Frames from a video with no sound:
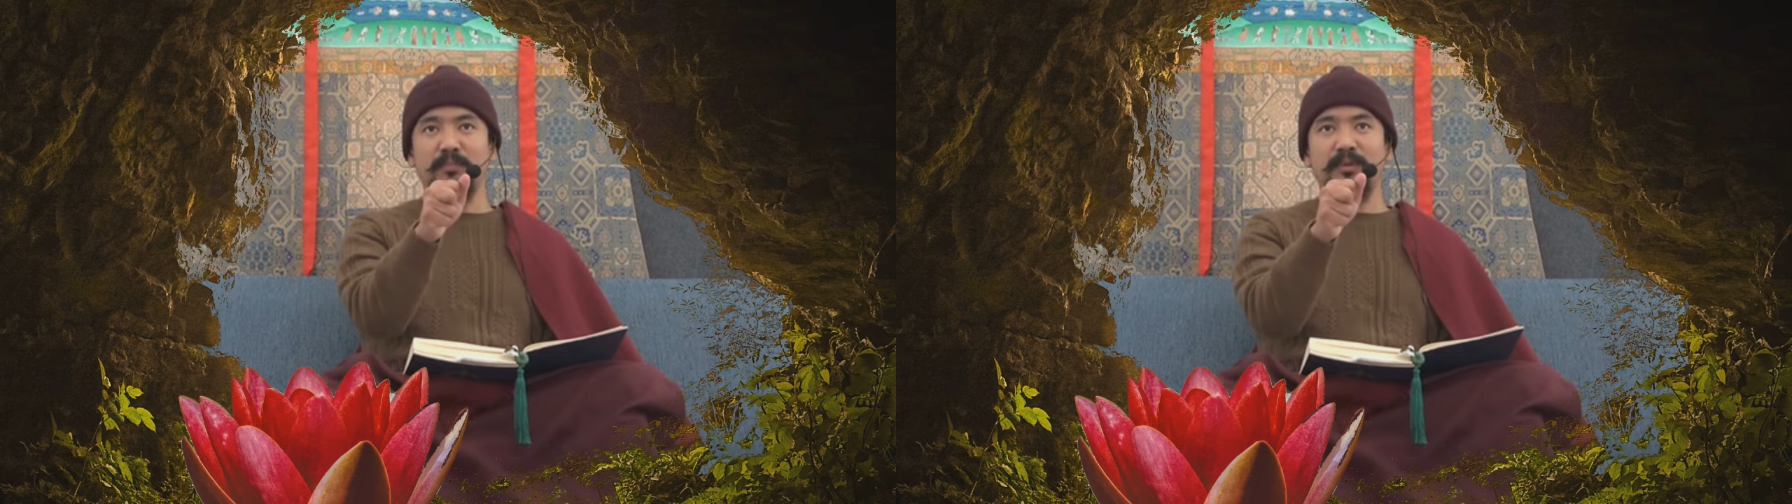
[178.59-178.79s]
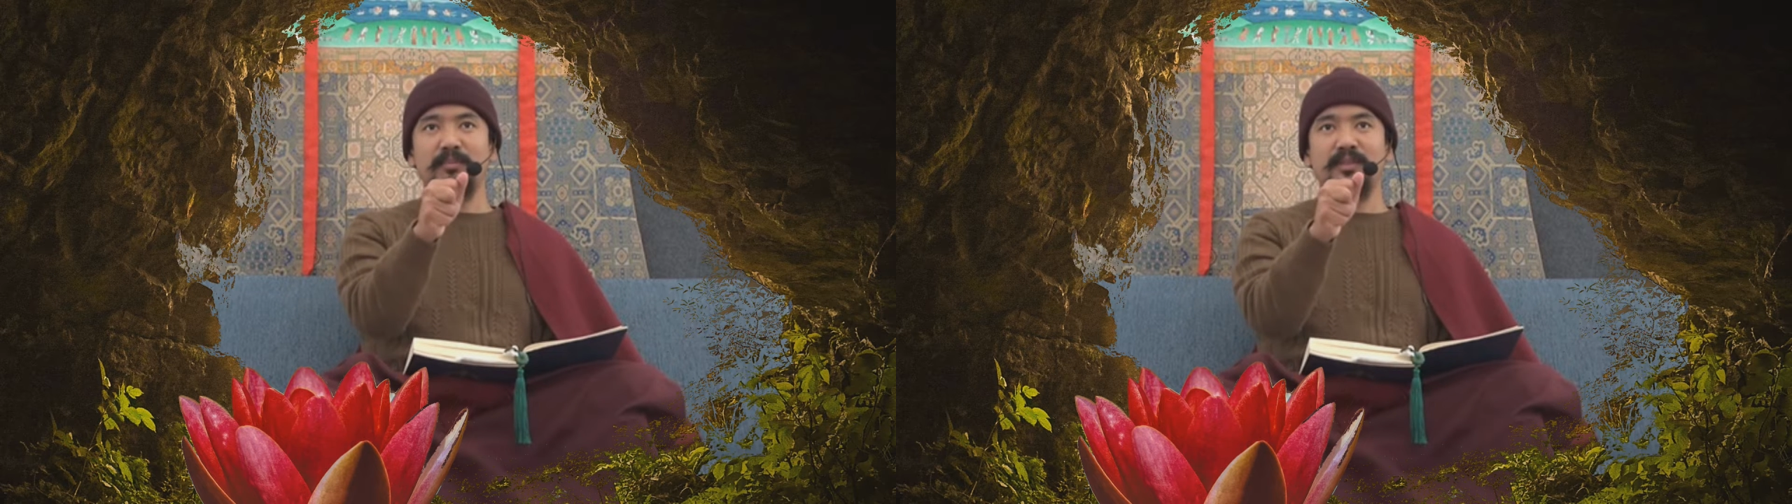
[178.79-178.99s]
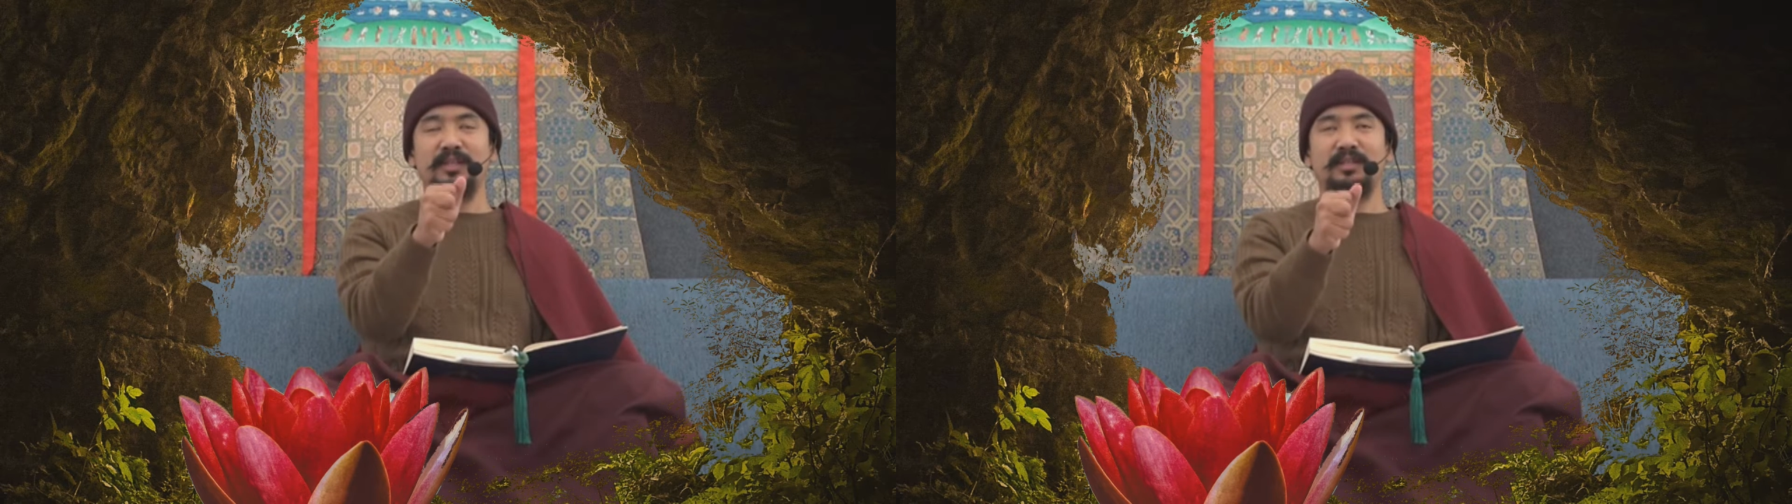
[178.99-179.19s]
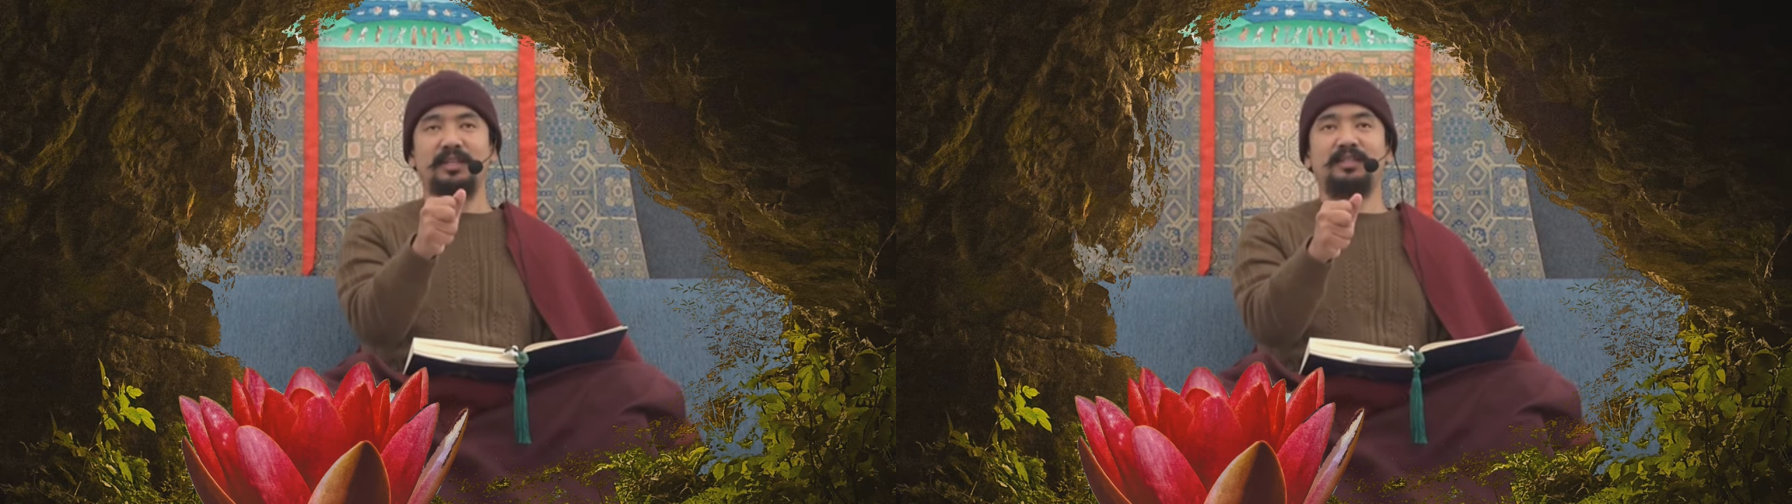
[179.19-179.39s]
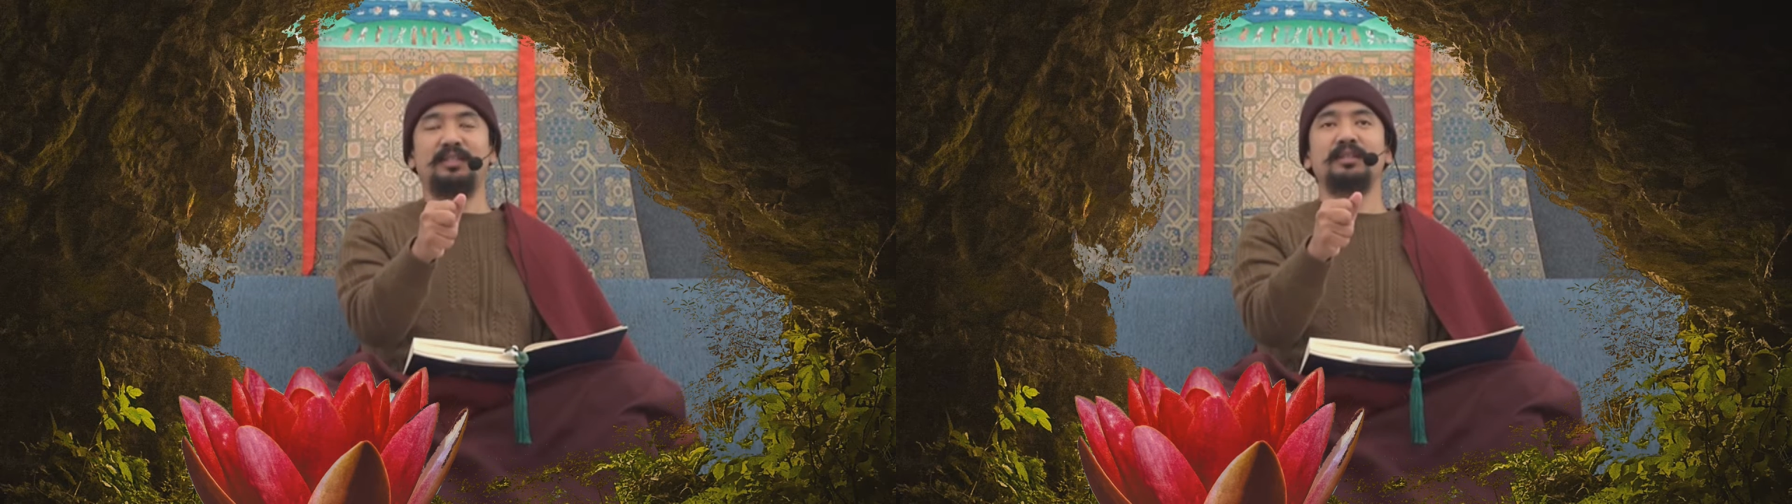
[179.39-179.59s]
simply means
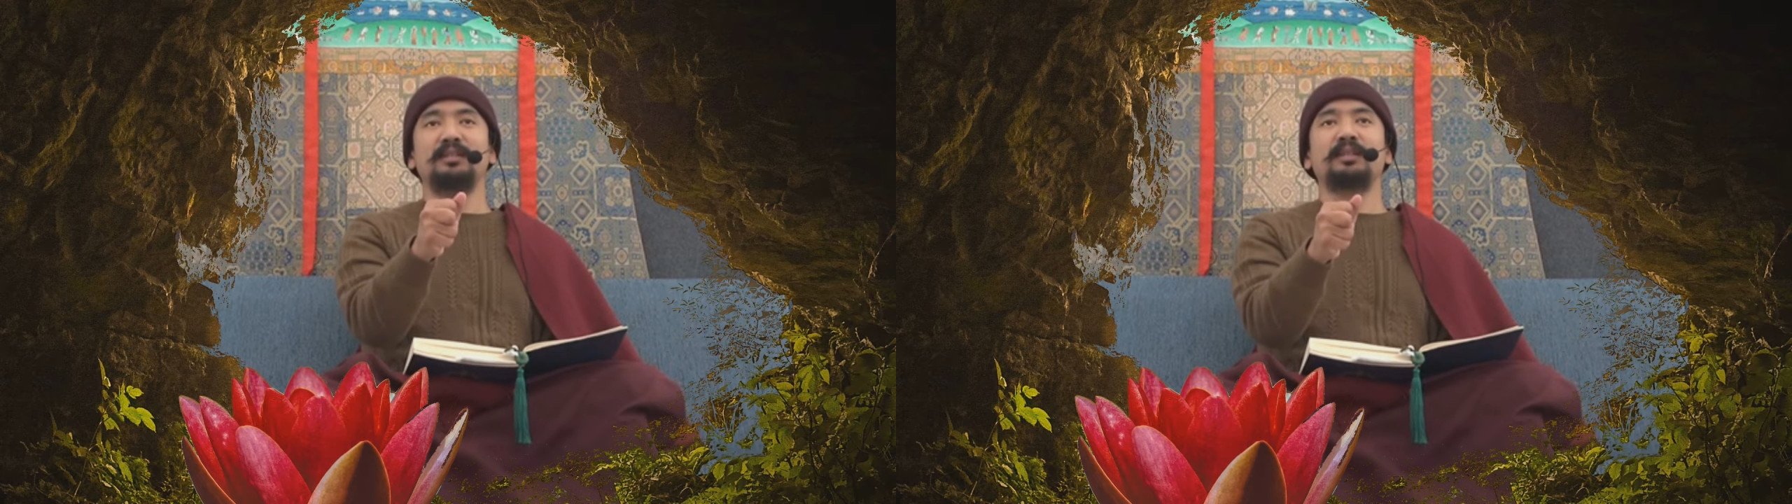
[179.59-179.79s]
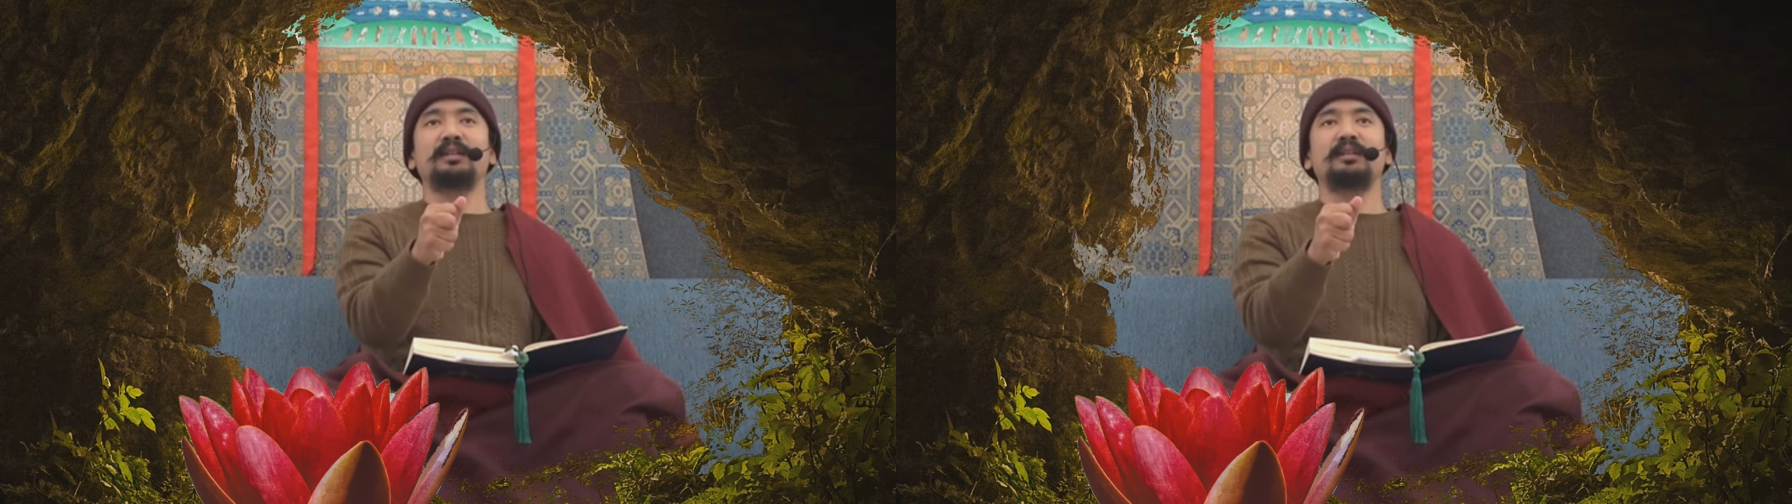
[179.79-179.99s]
the resting in